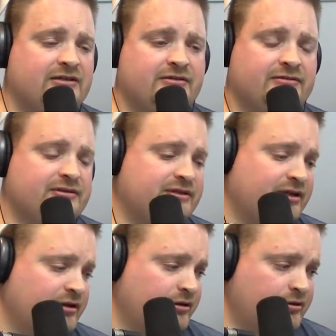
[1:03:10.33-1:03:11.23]

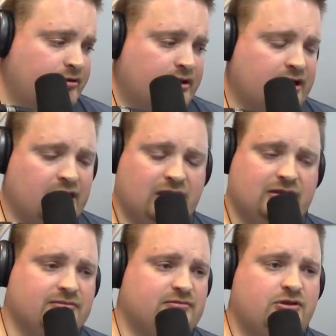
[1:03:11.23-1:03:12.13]
that you
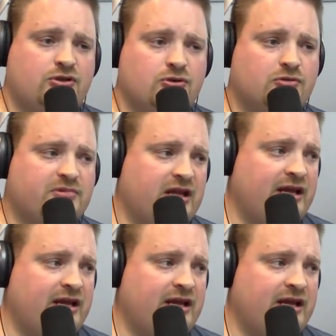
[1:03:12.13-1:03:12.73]
find your podcast from.